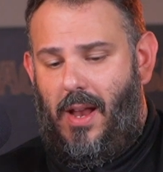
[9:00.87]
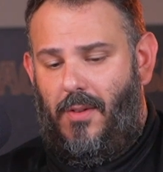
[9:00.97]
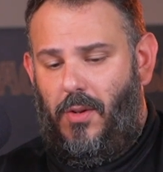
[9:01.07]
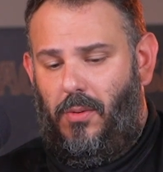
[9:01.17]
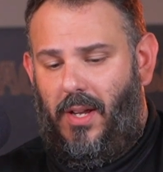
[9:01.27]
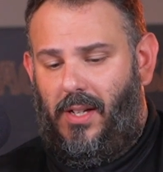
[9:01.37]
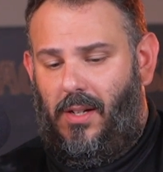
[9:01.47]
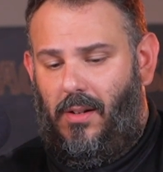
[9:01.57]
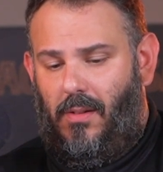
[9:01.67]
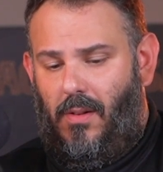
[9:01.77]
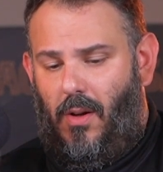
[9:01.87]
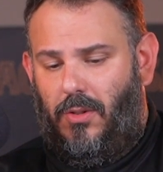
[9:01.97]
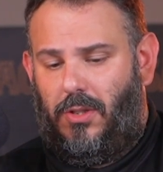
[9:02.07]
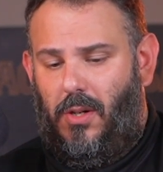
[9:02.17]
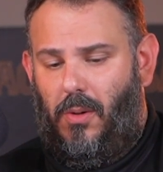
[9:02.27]
And I do like
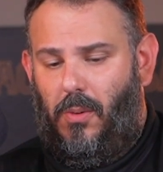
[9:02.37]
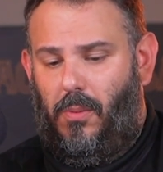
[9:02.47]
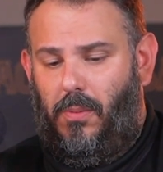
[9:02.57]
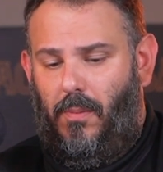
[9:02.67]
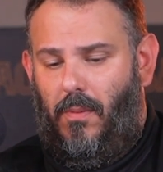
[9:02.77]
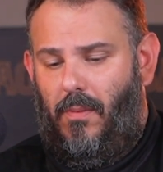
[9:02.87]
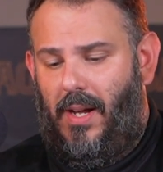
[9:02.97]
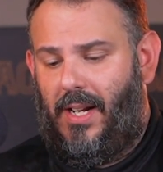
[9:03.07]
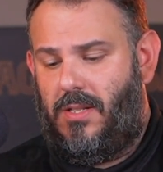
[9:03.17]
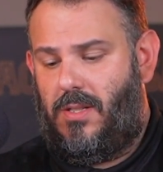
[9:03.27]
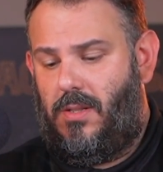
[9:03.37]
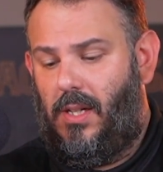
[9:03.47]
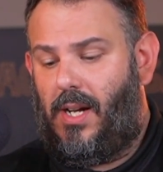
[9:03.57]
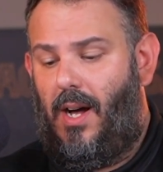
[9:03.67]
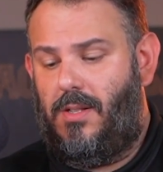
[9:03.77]
also, I guess,
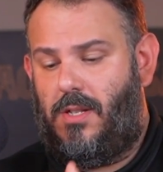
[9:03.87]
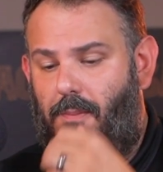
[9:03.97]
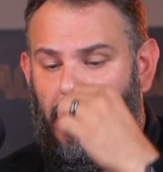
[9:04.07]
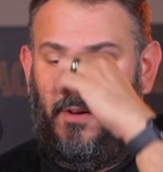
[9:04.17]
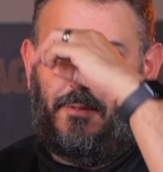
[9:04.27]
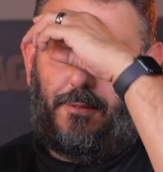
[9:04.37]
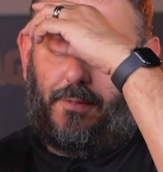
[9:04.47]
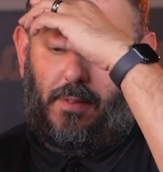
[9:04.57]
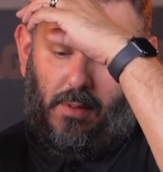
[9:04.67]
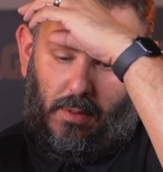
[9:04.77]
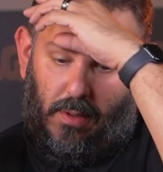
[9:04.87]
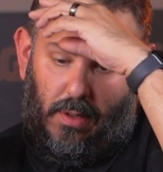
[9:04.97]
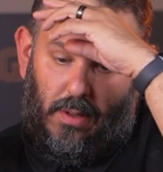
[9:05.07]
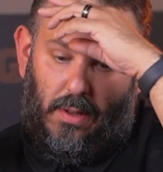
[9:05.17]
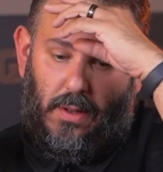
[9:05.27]
the concept of
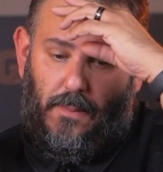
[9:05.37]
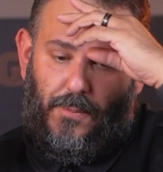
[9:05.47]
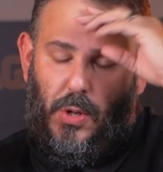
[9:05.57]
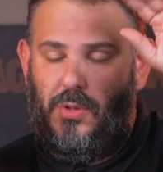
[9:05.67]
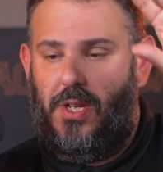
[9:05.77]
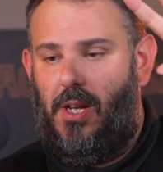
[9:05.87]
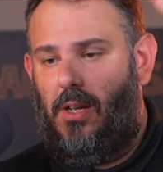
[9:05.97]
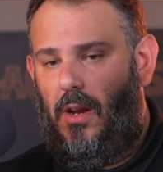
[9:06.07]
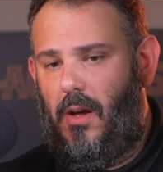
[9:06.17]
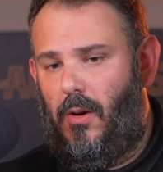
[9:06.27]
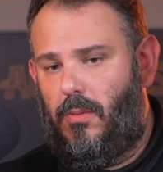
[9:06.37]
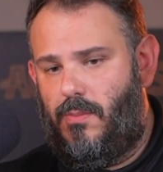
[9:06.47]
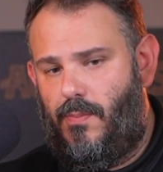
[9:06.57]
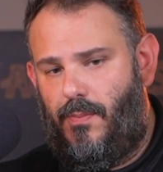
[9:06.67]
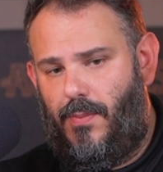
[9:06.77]
using,
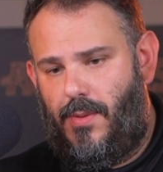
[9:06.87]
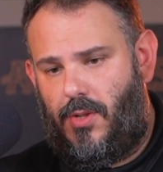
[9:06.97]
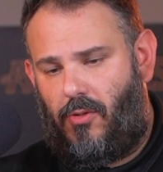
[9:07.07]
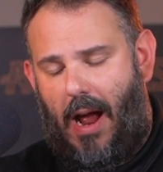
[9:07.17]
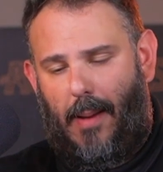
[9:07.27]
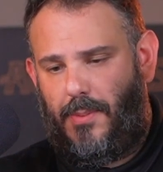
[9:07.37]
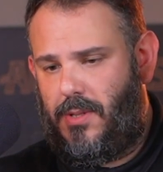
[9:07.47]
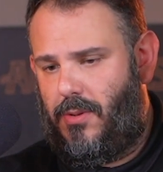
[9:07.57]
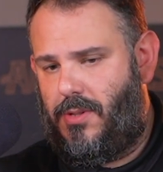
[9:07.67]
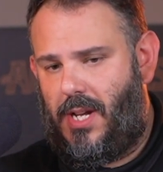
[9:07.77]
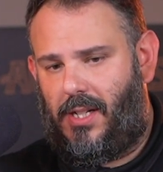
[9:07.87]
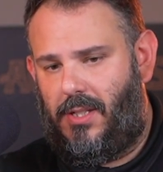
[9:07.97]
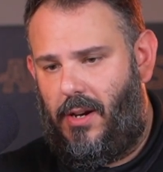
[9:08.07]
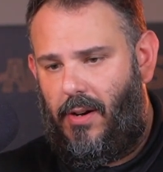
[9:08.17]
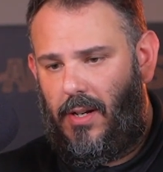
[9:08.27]
scraps or
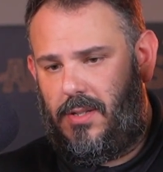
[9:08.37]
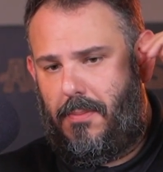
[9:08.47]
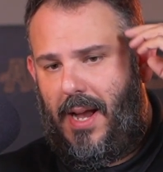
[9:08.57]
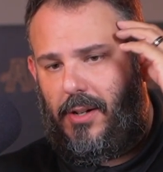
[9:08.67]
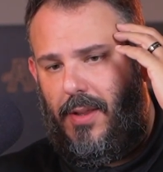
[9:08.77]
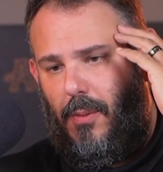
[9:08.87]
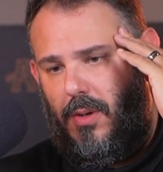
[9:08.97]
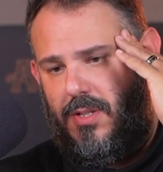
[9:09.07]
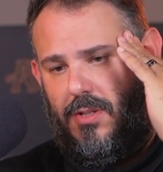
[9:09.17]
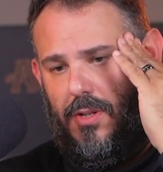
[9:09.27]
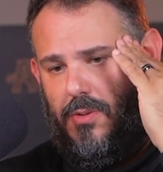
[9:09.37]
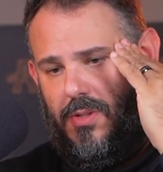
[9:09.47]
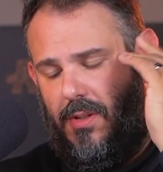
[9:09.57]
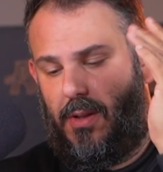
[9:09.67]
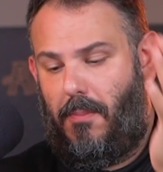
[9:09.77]
secondary tobacco that wasn't
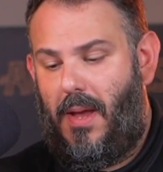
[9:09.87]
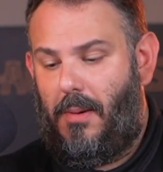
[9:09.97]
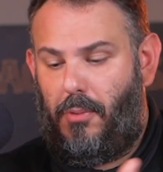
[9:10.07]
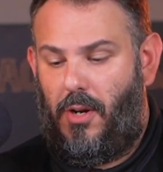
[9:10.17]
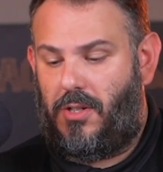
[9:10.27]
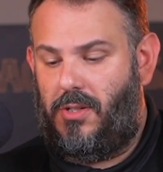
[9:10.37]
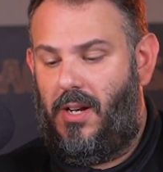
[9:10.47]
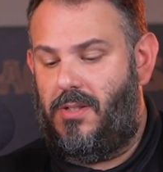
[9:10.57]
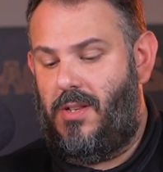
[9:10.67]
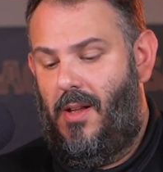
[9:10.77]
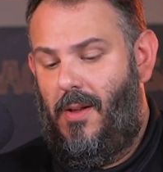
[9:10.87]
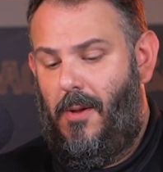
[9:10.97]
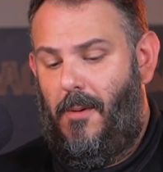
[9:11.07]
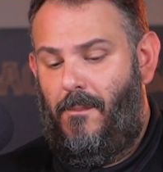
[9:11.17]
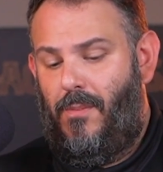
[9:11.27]
used in the main production lines.
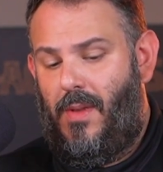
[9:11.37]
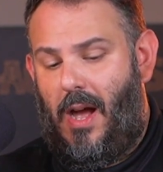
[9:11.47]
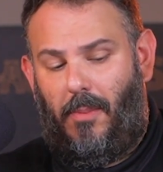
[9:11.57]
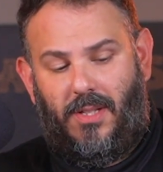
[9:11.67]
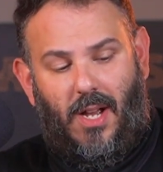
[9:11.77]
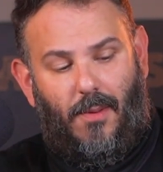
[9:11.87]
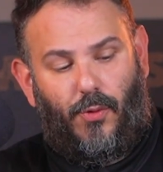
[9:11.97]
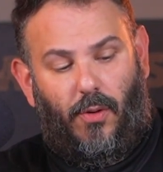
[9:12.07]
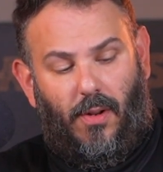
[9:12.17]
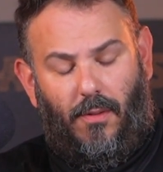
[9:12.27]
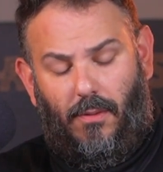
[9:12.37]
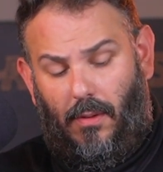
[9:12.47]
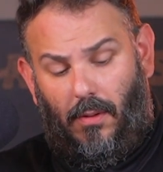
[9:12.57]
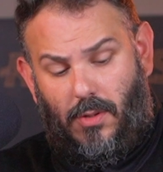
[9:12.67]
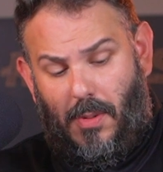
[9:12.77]
How many times,
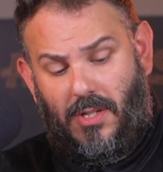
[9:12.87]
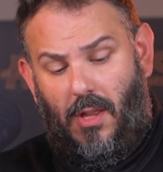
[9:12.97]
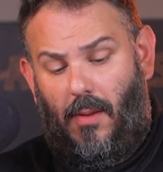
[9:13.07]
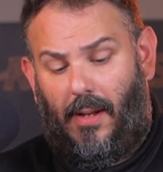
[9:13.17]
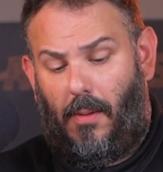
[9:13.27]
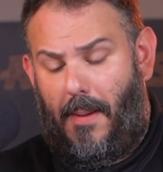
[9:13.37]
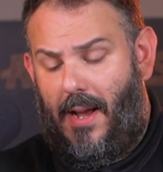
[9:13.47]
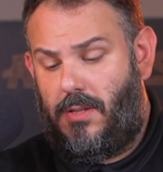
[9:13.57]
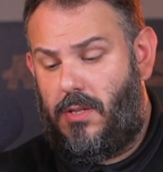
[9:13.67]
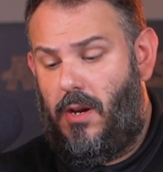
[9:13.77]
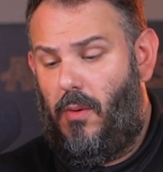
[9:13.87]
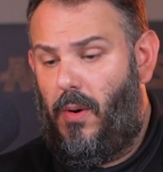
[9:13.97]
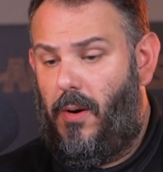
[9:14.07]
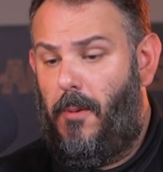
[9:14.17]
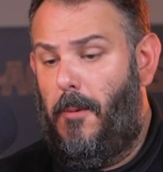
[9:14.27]
especially the past year
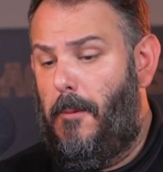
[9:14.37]
where,